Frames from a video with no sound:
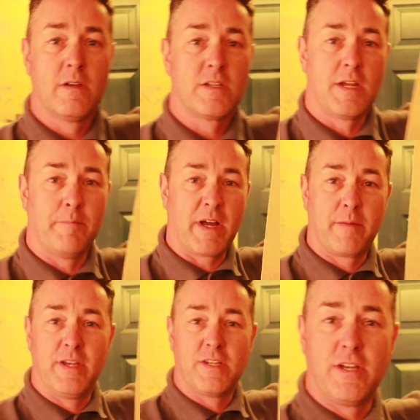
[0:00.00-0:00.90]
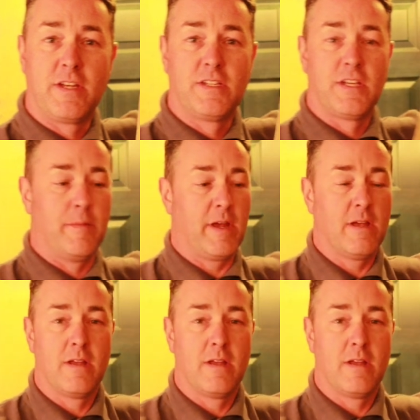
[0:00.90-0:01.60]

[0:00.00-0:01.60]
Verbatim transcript: stand back a bit can see me.